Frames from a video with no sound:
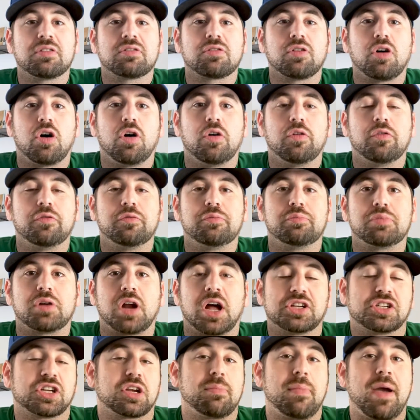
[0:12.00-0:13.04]
solve
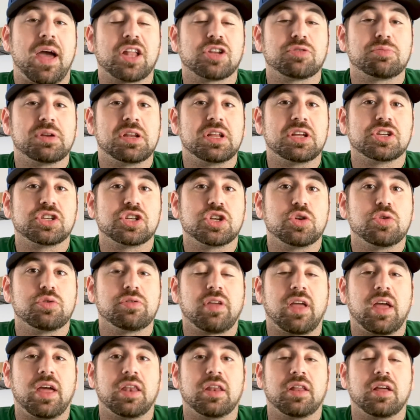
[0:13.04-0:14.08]
project management issues
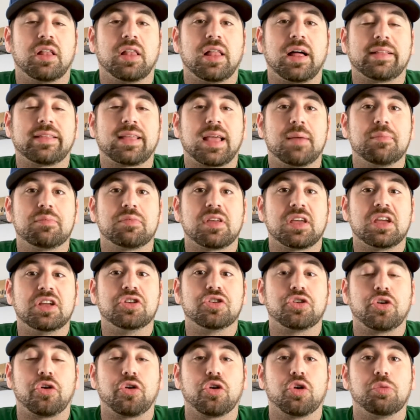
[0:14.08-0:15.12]
and a lot of times
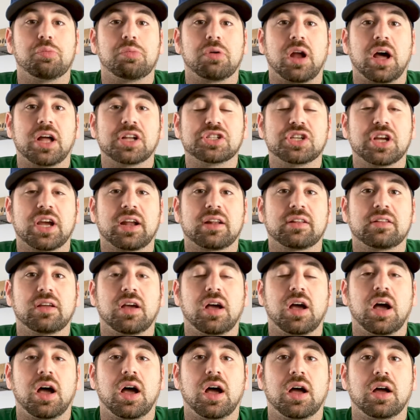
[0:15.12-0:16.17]
internal project
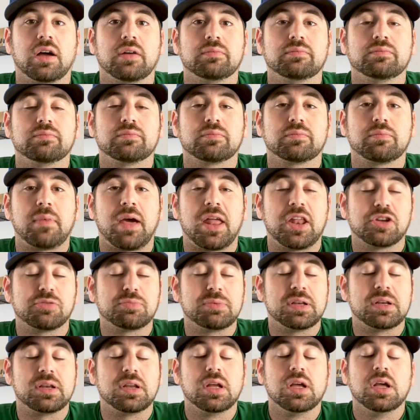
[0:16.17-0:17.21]
uh,
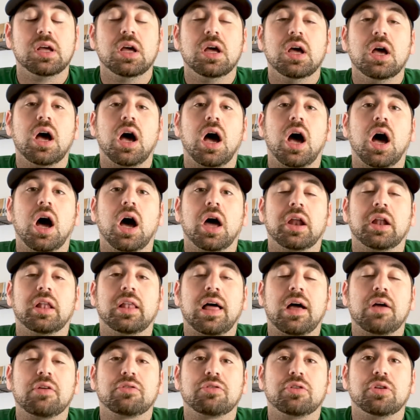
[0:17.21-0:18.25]
management. Uh, it
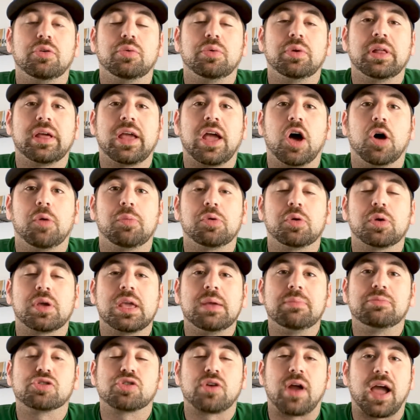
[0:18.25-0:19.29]
allows you to really help you
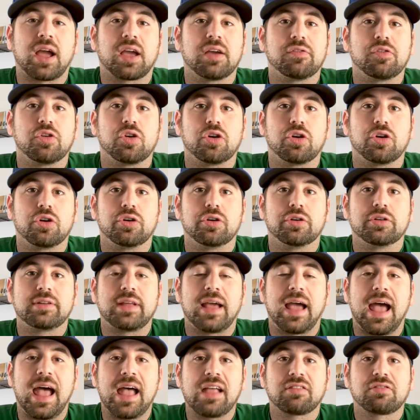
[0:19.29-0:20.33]
keep track of your
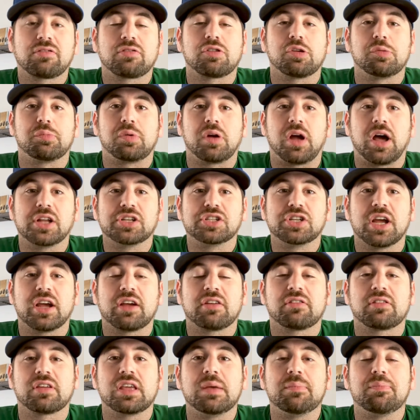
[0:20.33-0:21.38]
tasks, your
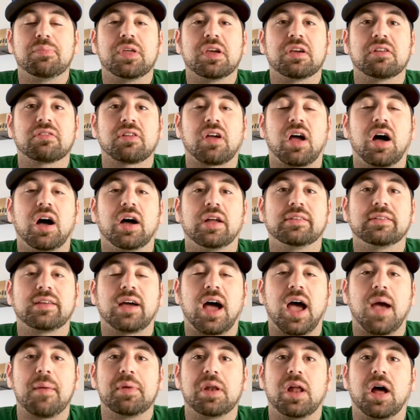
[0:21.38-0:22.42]
projects, keep things on
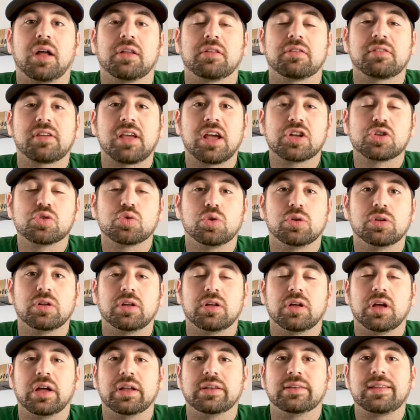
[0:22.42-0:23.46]
time and on schedule,
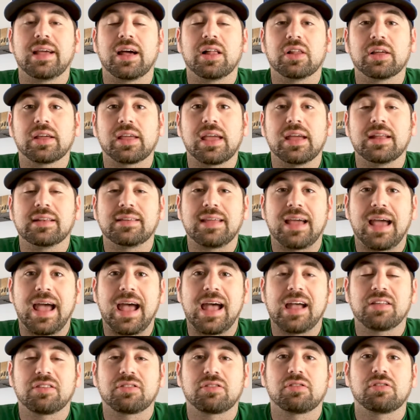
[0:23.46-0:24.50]
uh, delegate
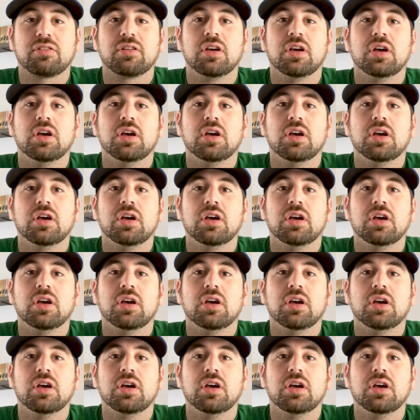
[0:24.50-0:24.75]
tasks,